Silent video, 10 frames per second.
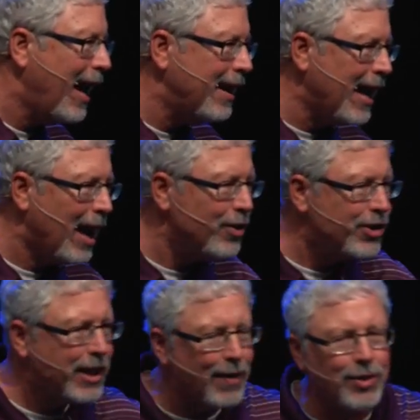And now,
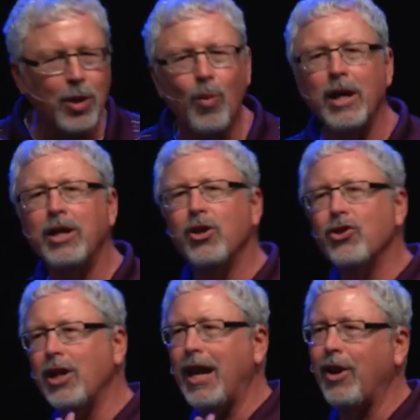71
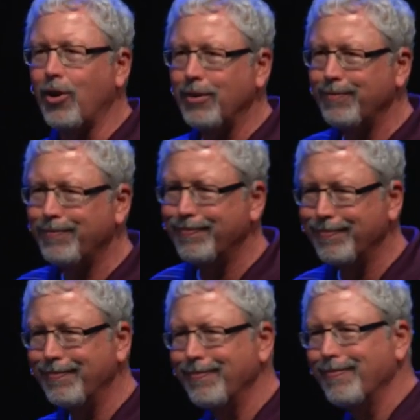years later,
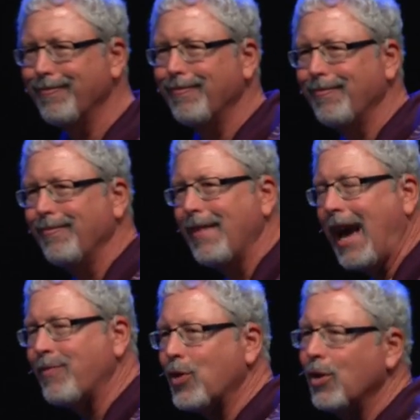
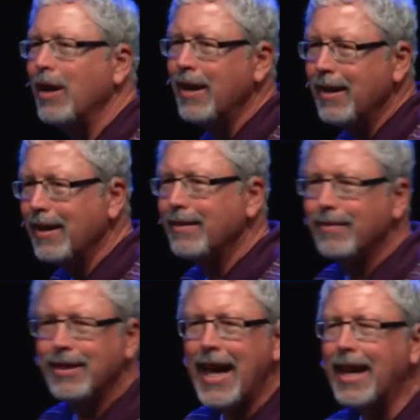after
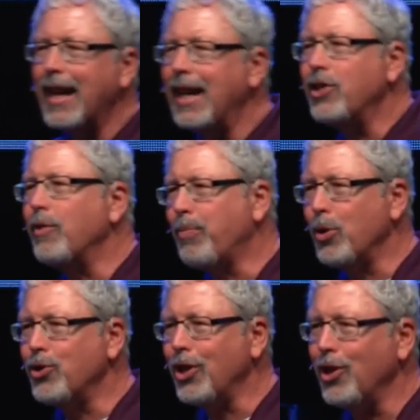decades of
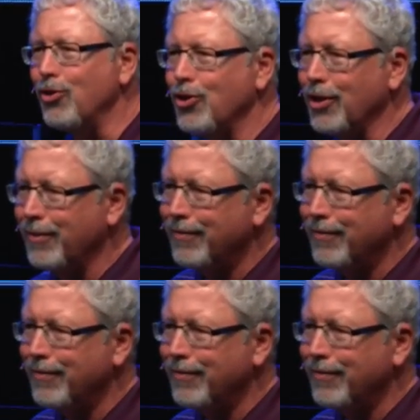persecution,